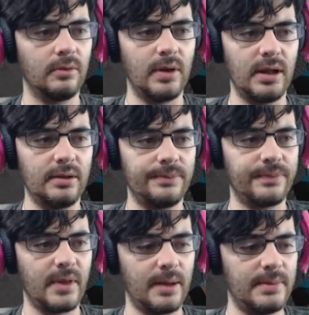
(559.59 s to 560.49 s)
Well,
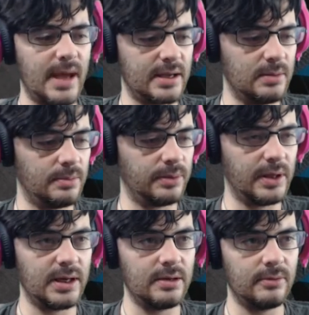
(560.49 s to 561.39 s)
I'm not
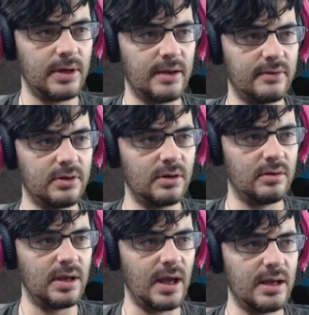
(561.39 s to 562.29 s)
complaining. Whatever.
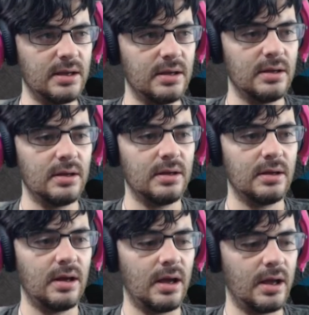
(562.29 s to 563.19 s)
Okay.
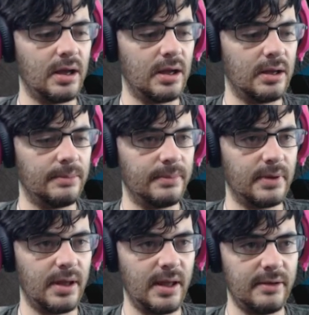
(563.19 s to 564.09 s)

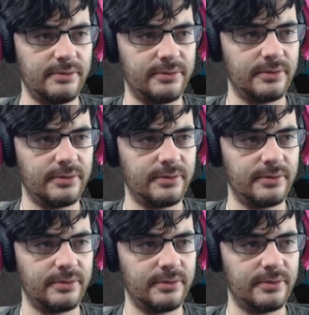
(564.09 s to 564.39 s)
F.